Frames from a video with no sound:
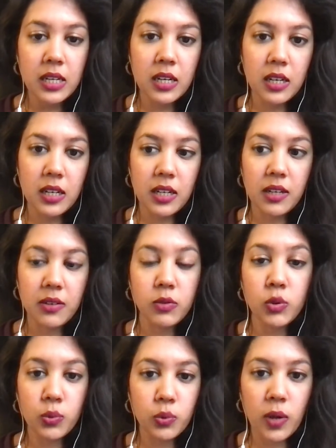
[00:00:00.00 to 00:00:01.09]

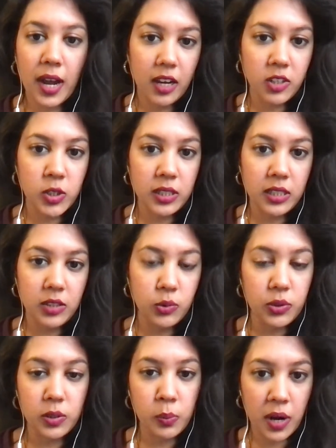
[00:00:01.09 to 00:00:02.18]
to actually do
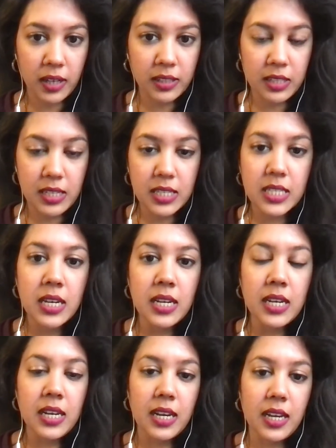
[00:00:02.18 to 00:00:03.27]
the practice.
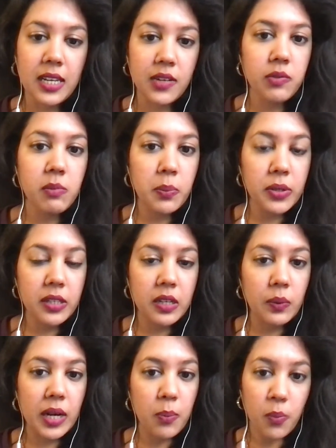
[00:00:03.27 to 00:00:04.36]
And I remember that
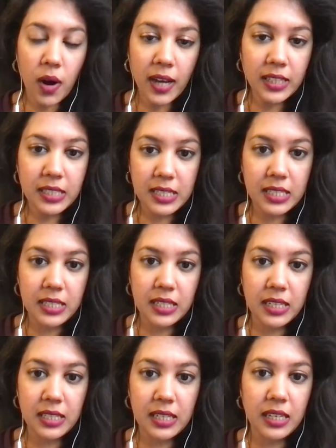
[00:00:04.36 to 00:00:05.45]
when I practiced
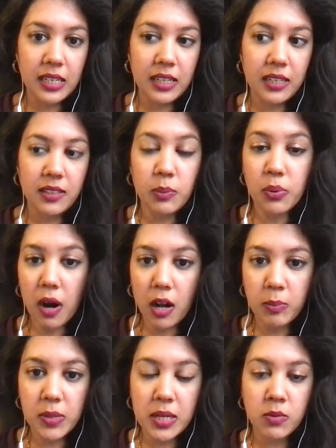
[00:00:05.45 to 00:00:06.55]
the
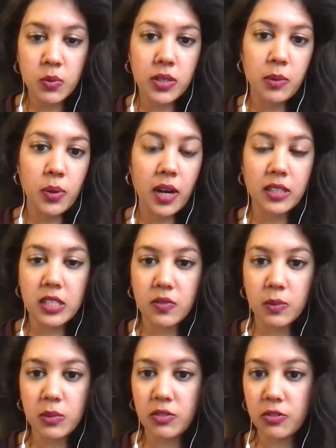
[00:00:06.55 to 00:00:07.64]
problems, when I practiced
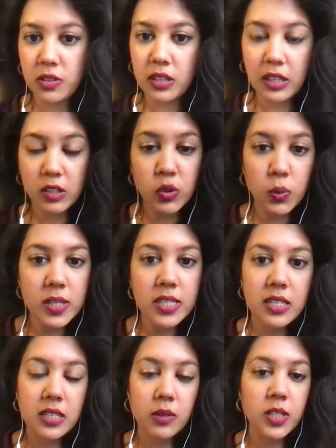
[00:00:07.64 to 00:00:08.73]
from different like
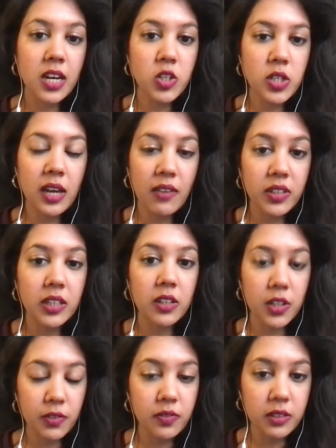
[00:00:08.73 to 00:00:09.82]
sources, I was actually having a
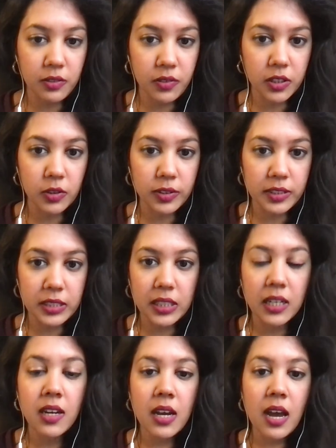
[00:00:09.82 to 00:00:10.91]
lot of difficulty
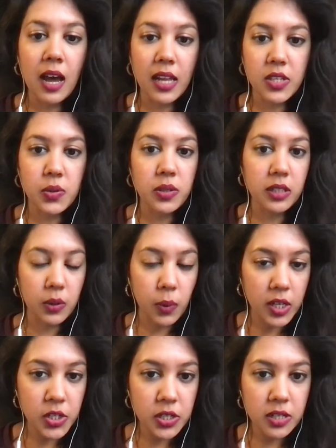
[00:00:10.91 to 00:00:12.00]
answering the
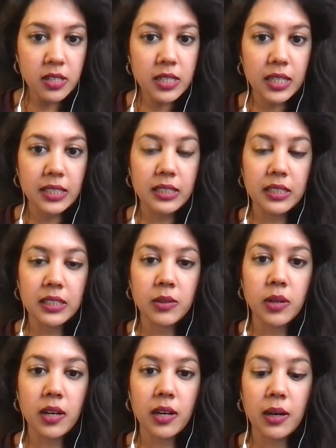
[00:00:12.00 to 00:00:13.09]
questions. And I think
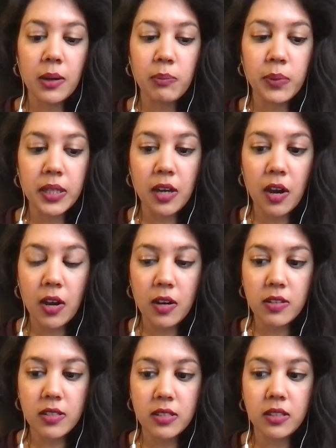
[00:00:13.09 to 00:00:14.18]

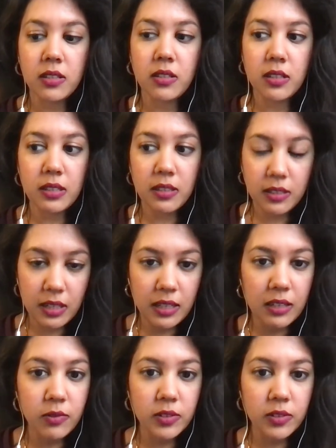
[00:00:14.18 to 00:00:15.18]
because the